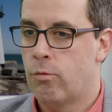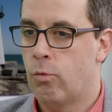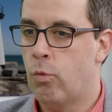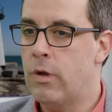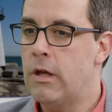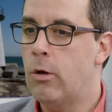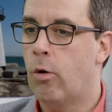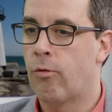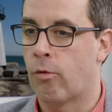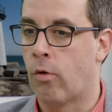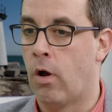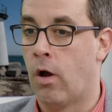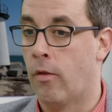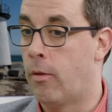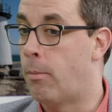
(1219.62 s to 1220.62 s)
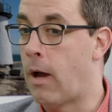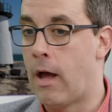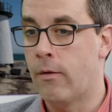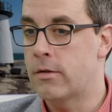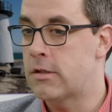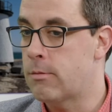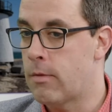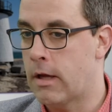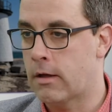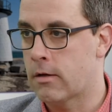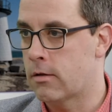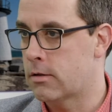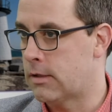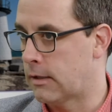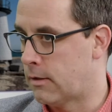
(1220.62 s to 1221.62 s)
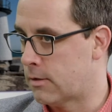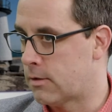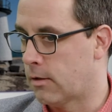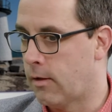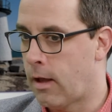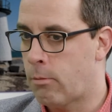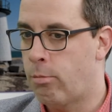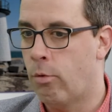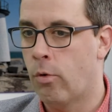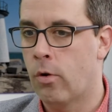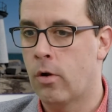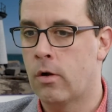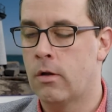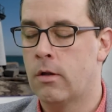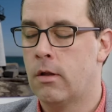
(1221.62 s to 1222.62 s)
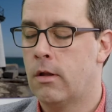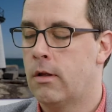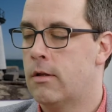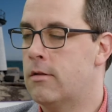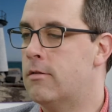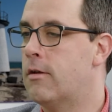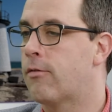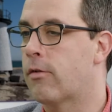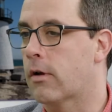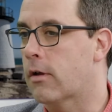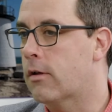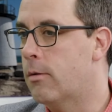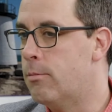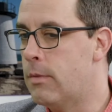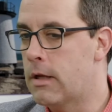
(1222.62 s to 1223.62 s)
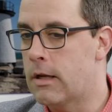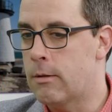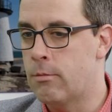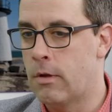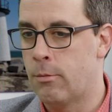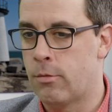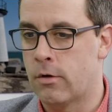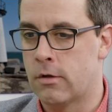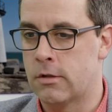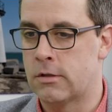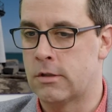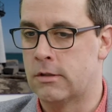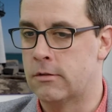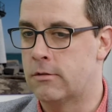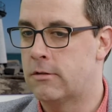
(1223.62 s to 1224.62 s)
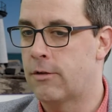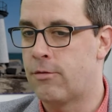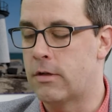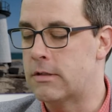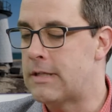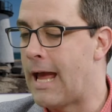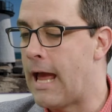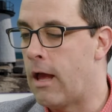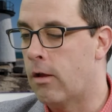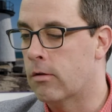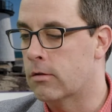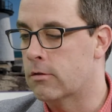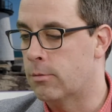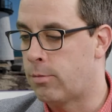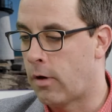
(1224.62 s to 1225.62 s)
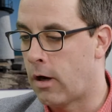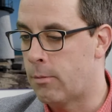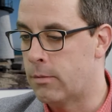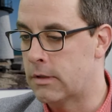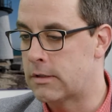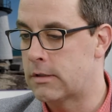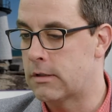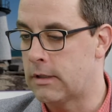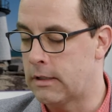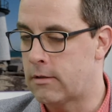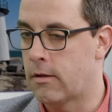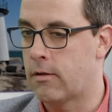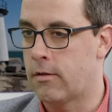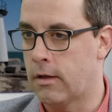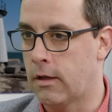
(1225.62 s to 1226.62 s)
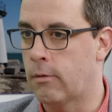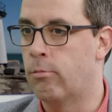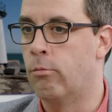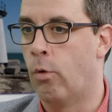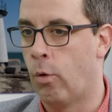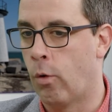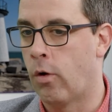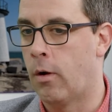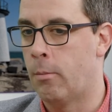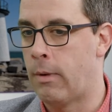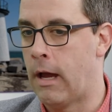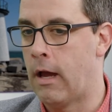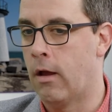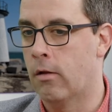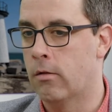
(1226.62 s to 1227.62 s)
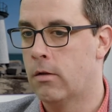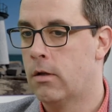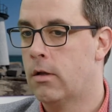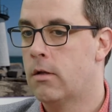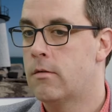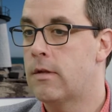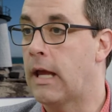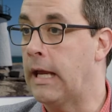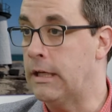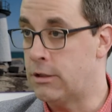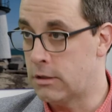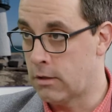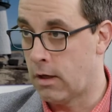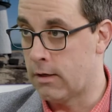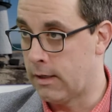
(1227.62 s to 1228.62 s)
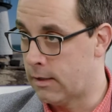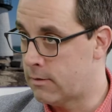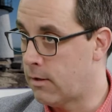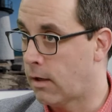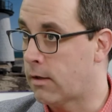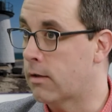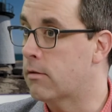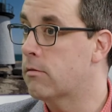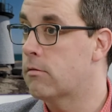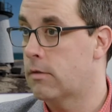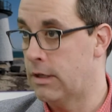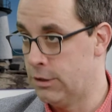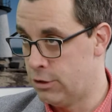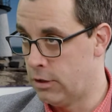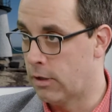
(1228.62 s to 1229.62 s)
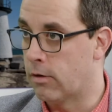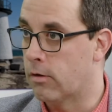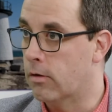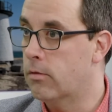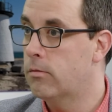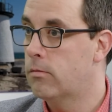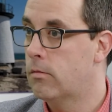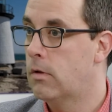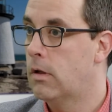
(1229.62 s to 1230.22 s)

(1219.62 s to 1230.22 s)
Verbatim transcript: we overall, the policymakers at the select board, different committee members and different town departments need to think more about aging on Nantucket in general.